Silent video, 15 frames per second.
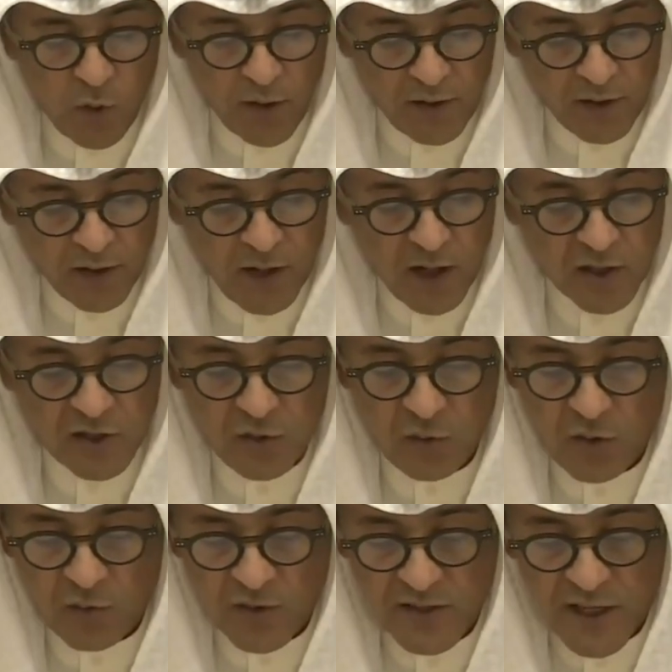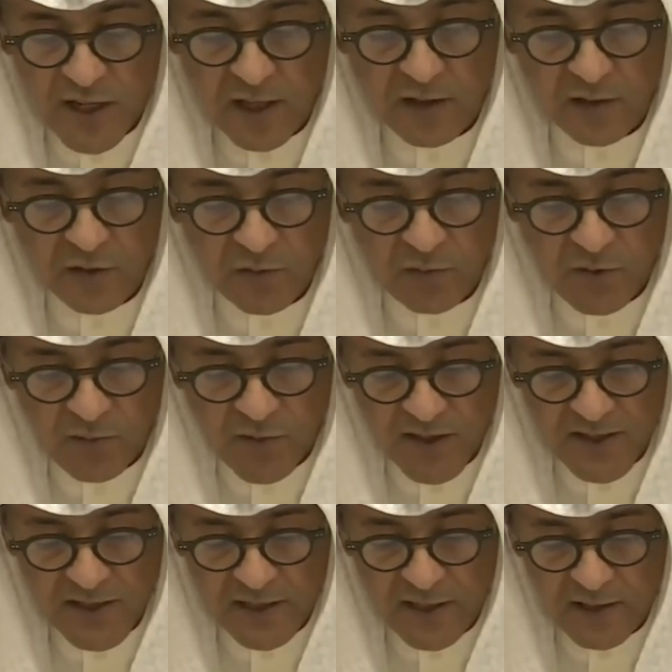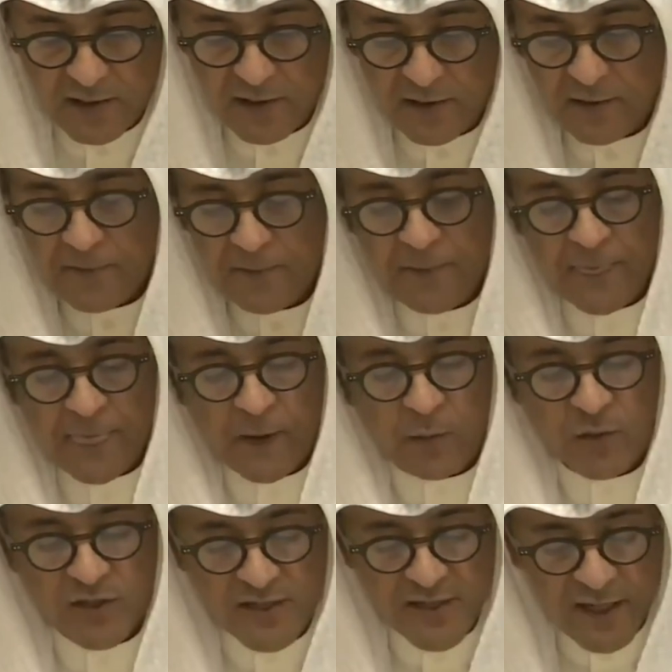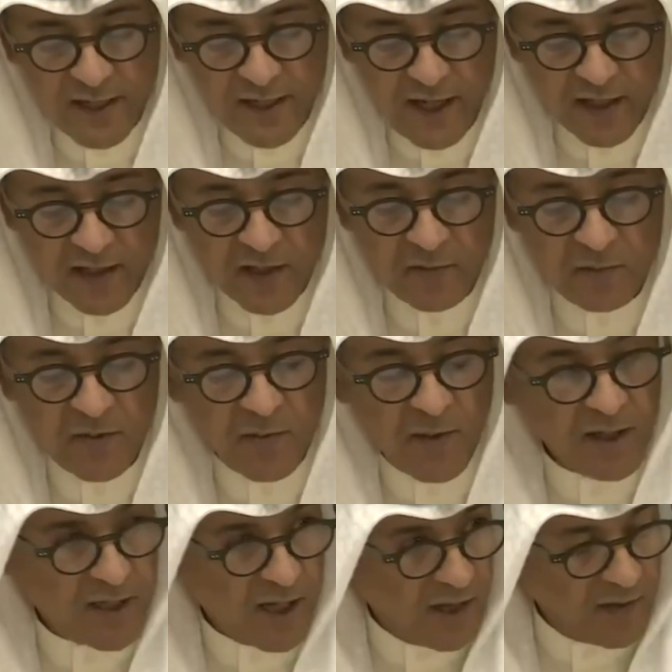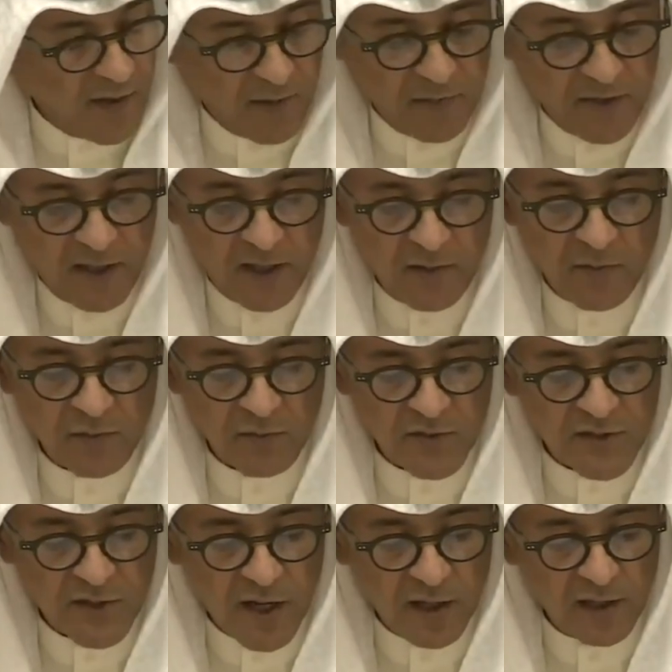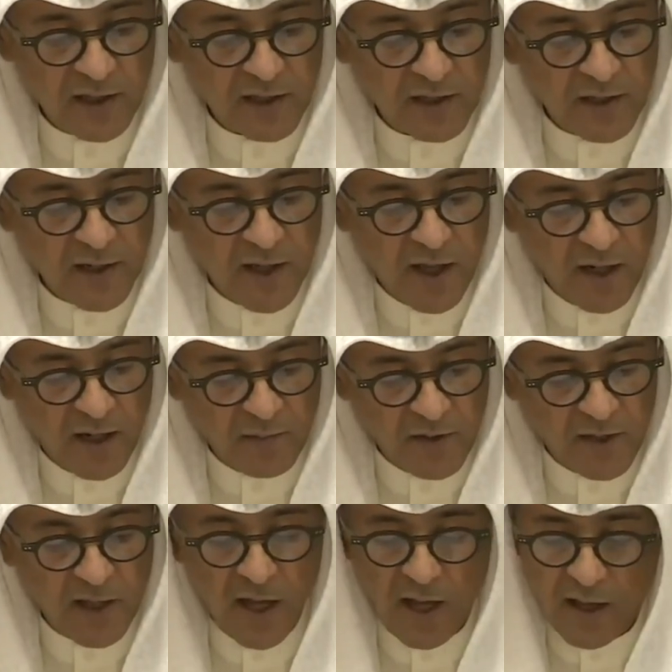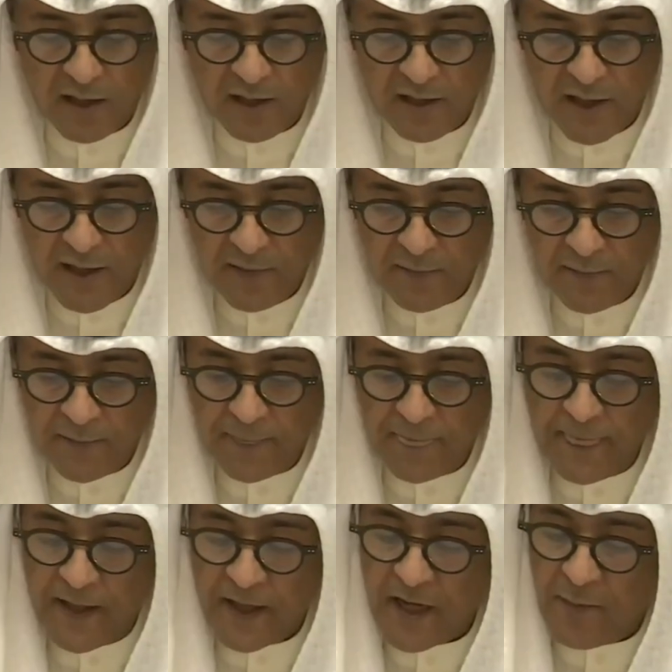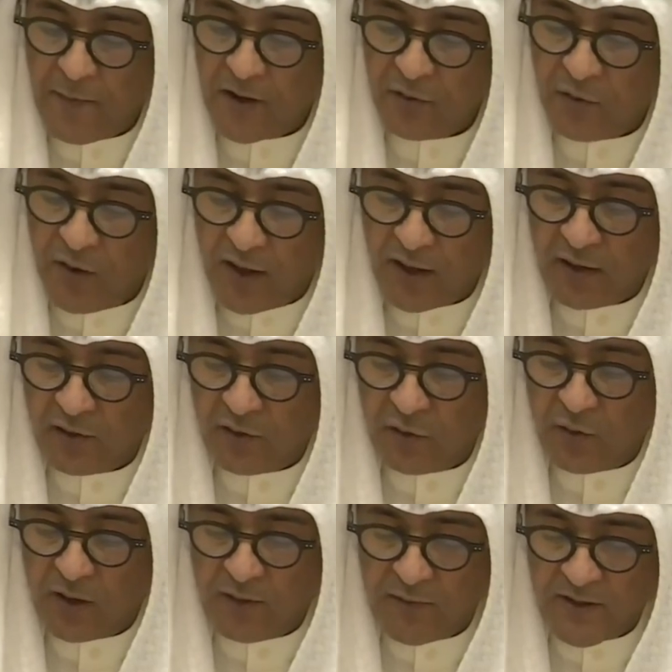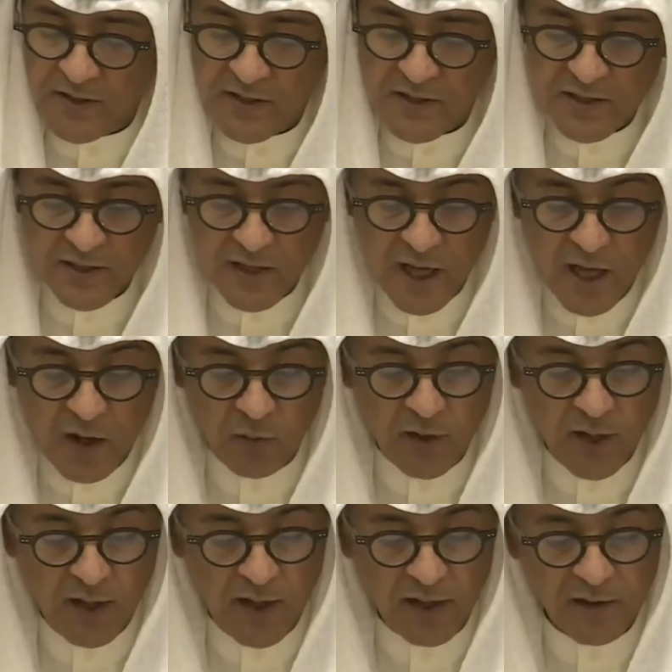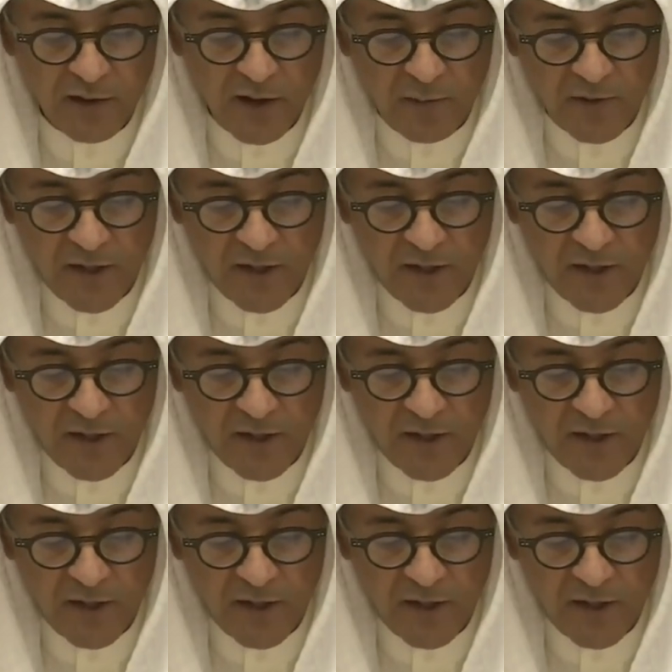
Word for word: stability and peace across the globe, we see how important it is to resolve the problems via negotiations, via dialogue with diplomatic means. We